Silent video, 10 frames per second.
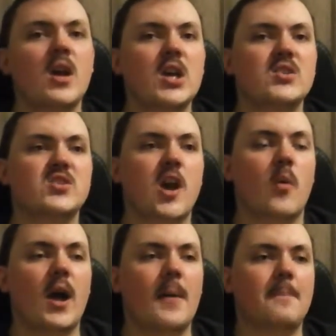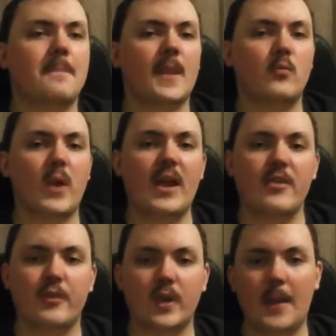So round
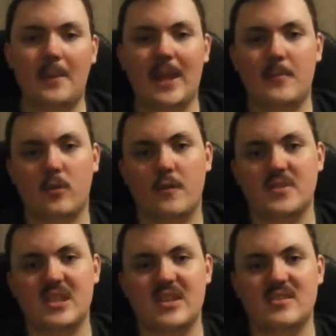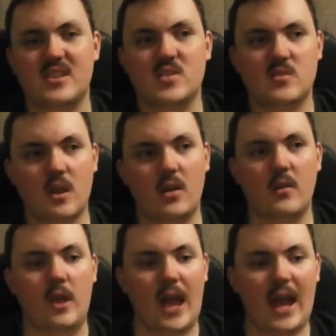3 I played Prophecies. This
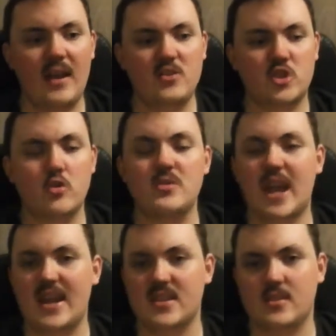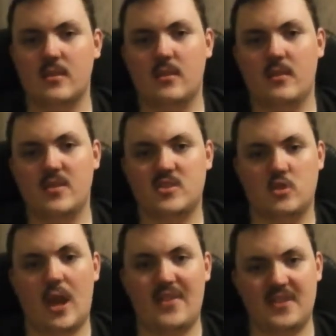to date,
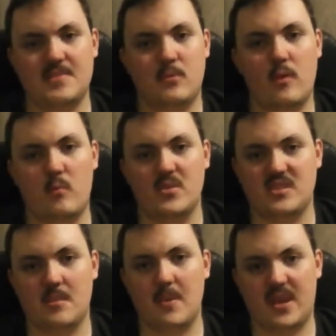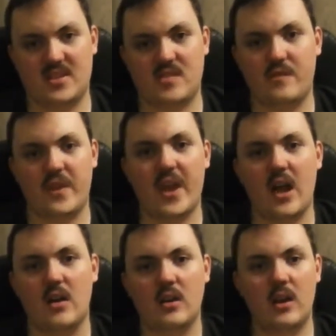at this point was the biggest
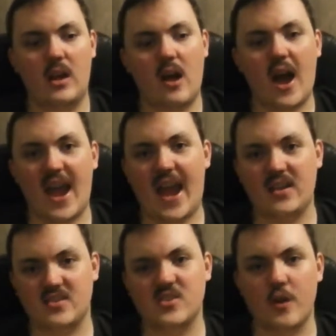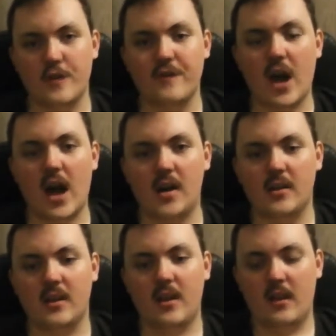fear I had so far.
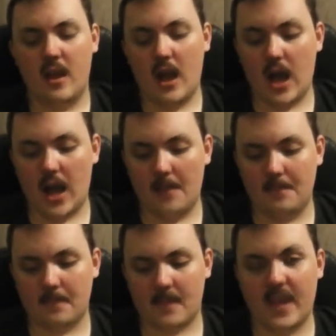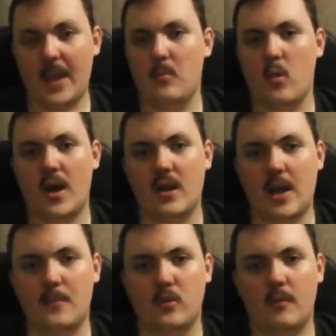Game 1,
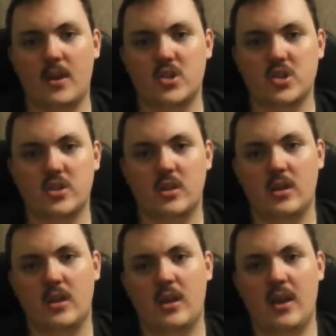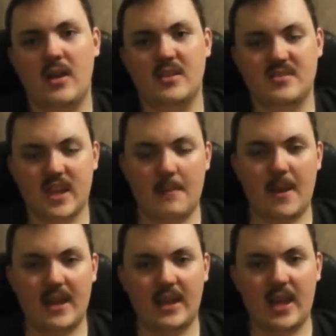I pretty much sat
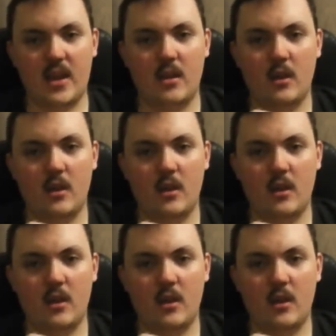back again,